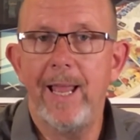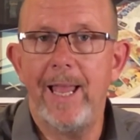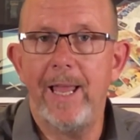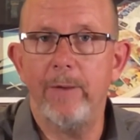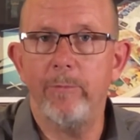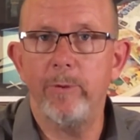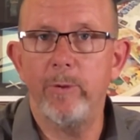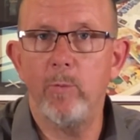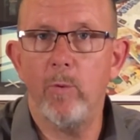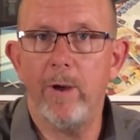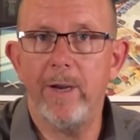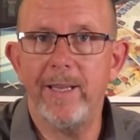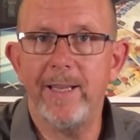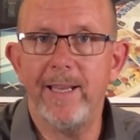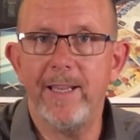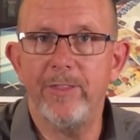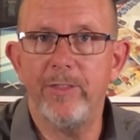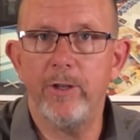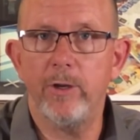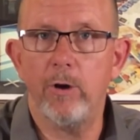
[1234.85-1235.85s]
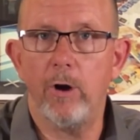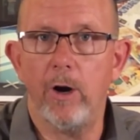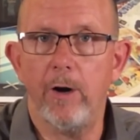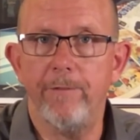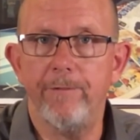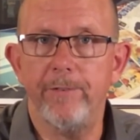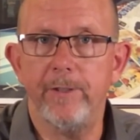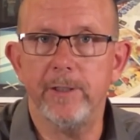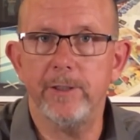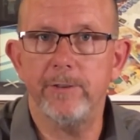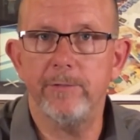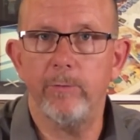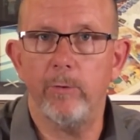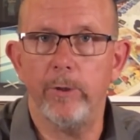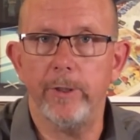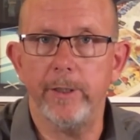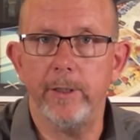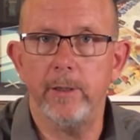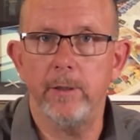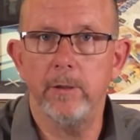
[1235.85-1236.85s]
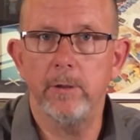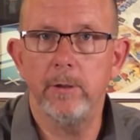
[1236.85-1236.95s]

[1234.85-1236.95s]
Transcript: and we want to get the car fixed for you.